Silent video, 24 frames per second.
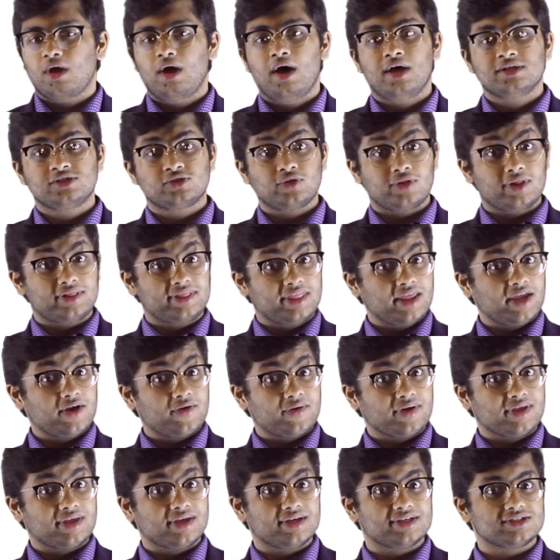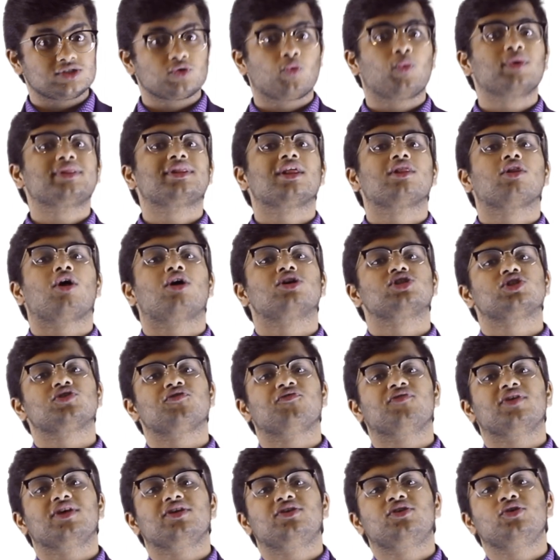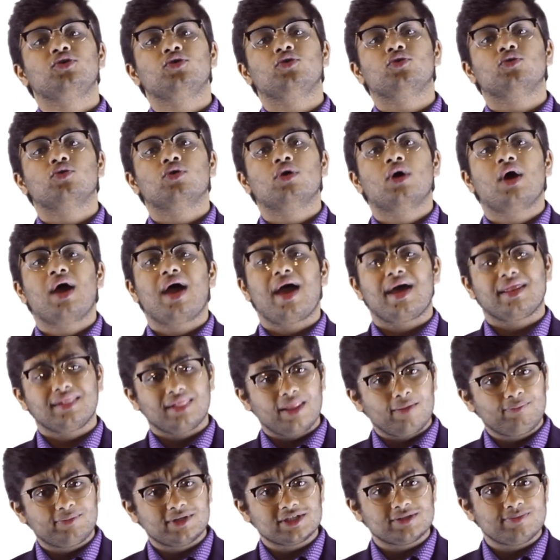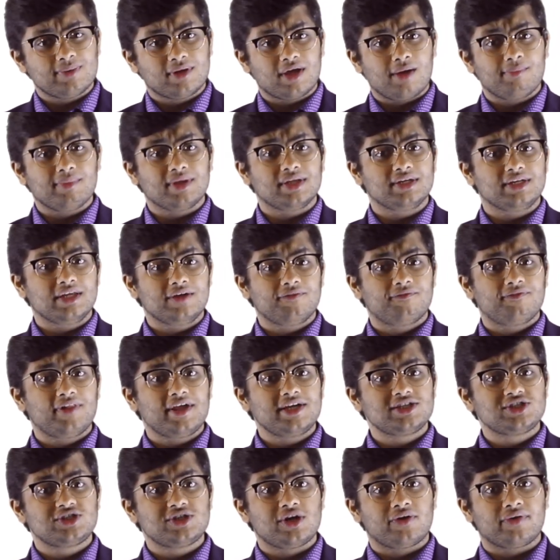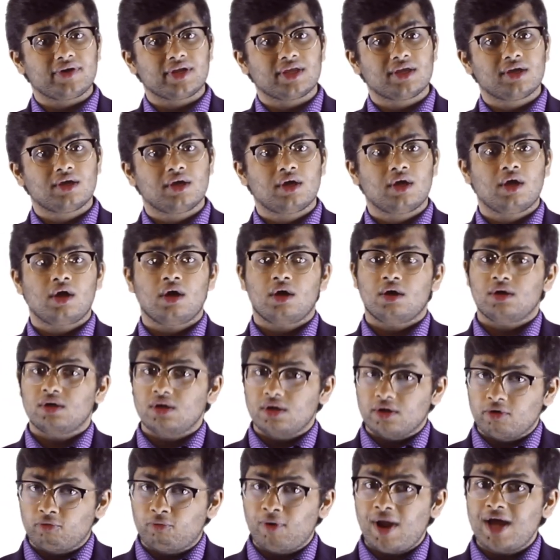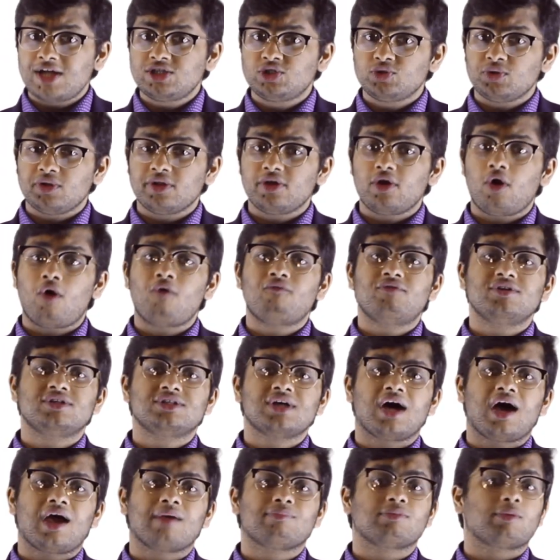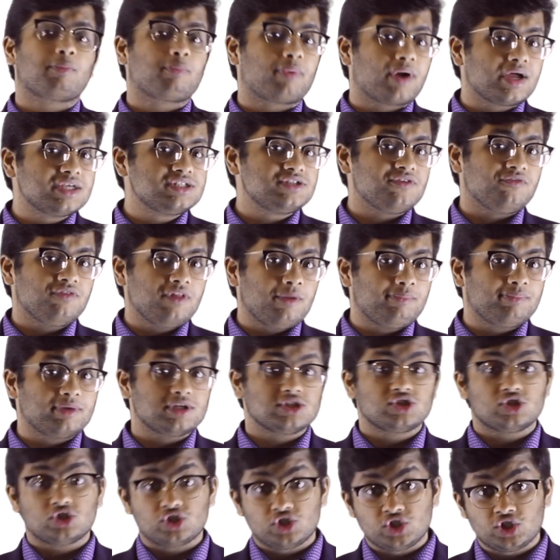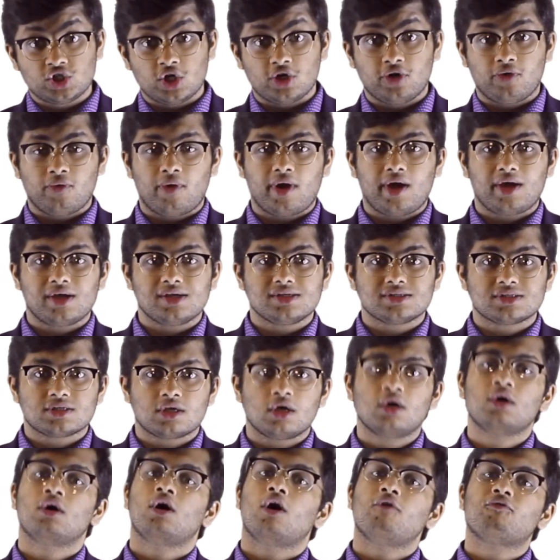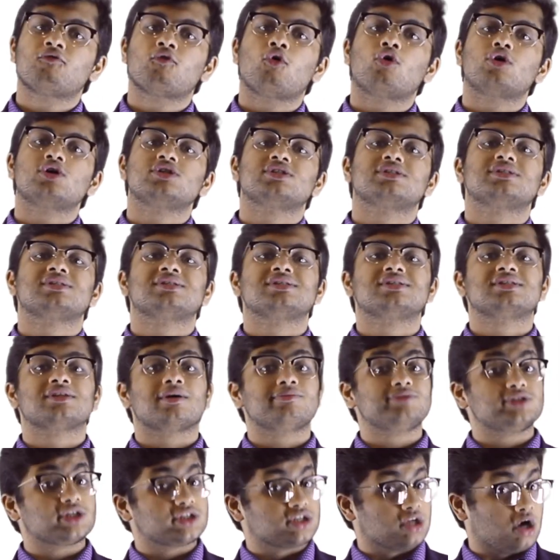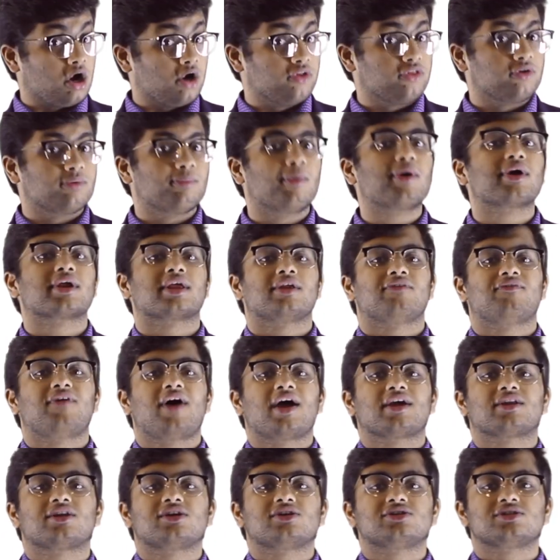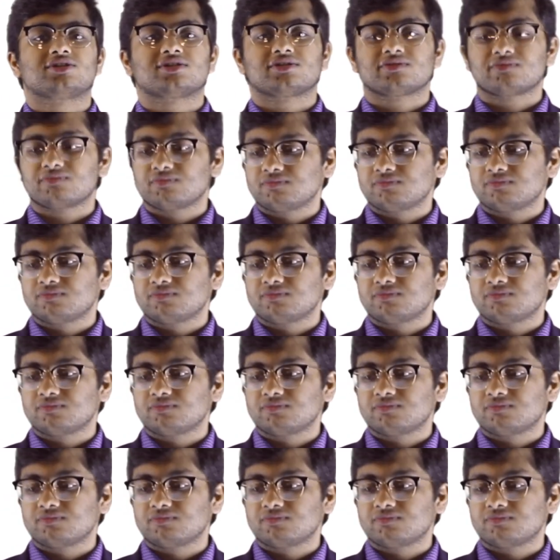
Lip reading: So the theory is, with the launch of V2 and Liptis becoming deflationary, gradually over time the price of Liptis should rise. Of course, this is subject to other market factors.